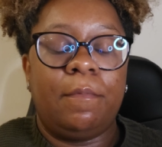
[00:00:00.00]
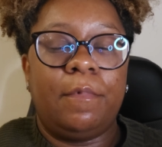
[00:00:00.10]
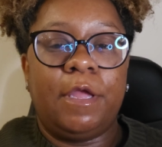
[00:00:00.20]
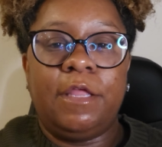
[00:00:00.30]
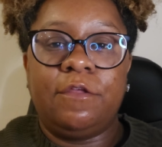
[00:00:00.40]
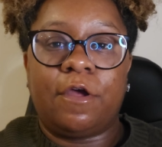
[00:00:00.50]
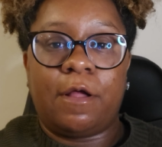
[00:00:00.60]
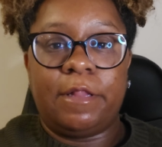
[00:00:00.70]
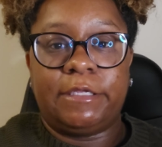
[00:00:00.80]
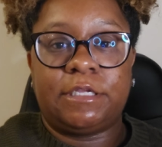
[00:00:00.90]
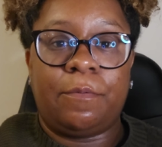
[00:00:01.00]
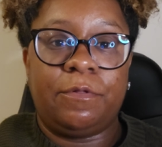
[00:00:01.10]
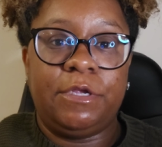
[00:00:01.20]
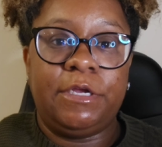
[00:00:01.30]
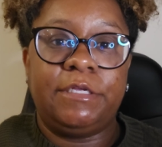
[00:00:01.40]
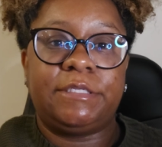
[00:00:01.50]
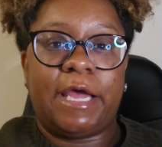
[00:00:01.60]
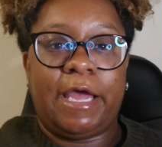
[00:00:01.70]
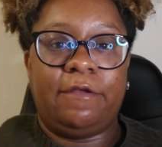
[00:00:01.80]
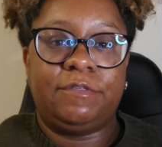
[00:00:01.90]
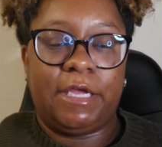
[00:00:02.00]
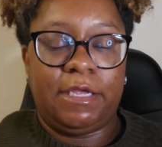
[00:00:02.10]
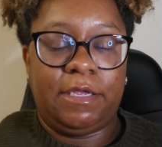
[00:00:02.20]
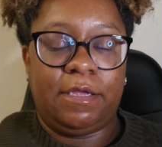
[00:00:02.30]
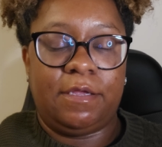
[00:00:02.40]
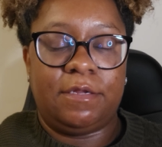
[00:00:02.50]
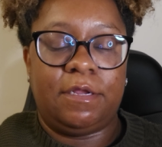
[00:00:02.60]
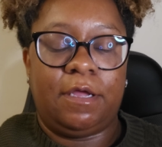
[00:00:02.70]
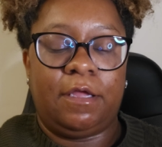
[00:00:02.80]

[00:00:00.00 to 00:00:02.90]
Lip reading: in the last couple of years, I have taken